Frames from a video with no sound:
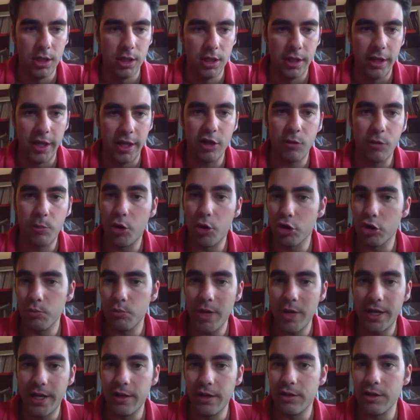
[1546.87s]
export
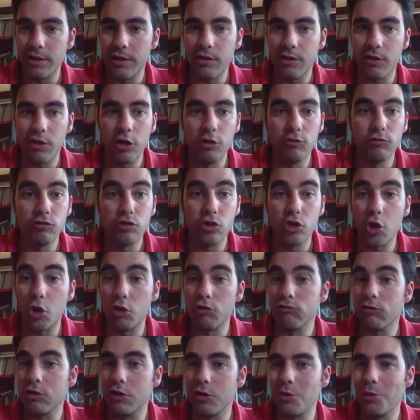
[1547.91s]
managers, they will talk
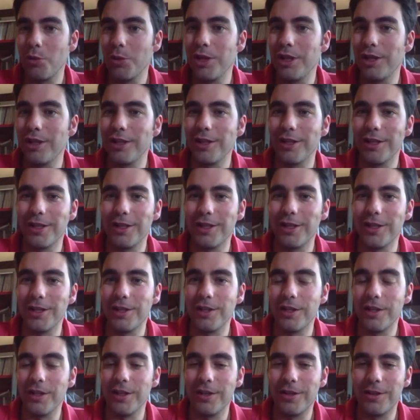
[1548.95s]
with the
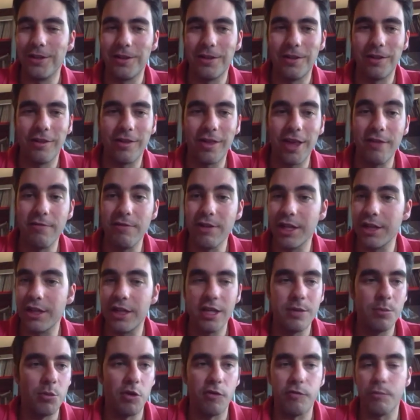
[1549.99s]
sailing
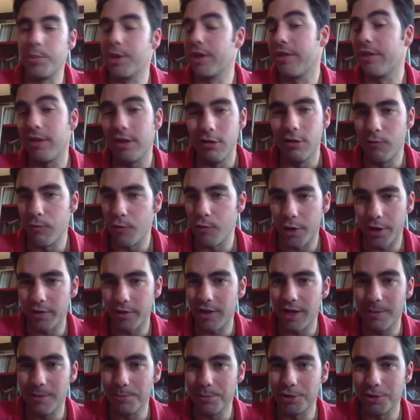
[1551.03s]
team of Brazil, for
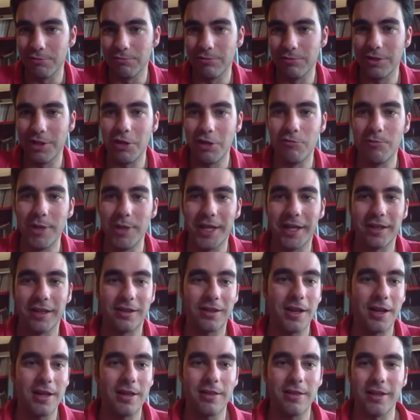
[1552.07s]
example. They will make a
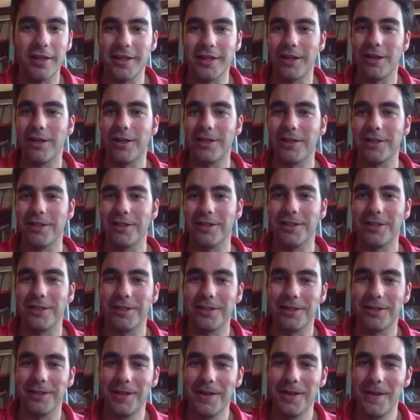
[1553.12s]
tasting
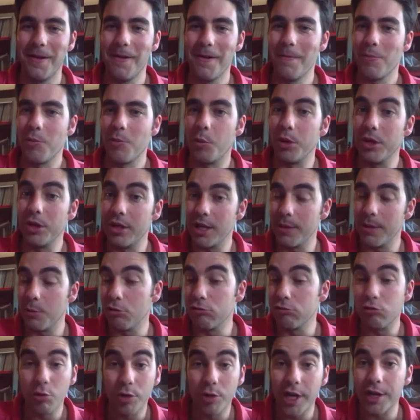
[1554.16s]
with them all
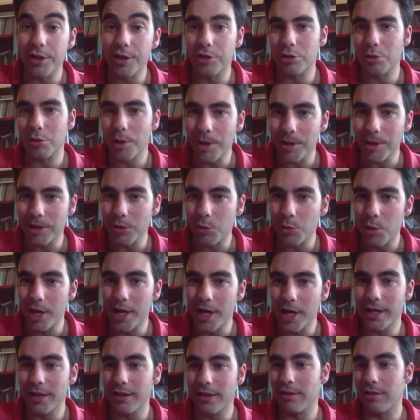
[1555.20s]
together, trying the
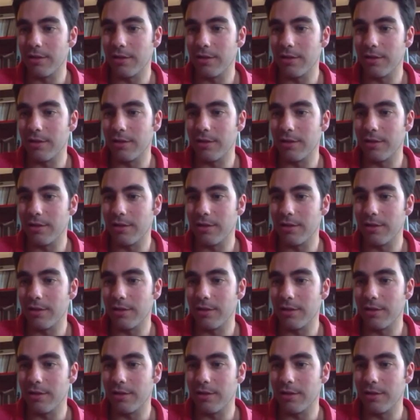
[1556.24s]
wines.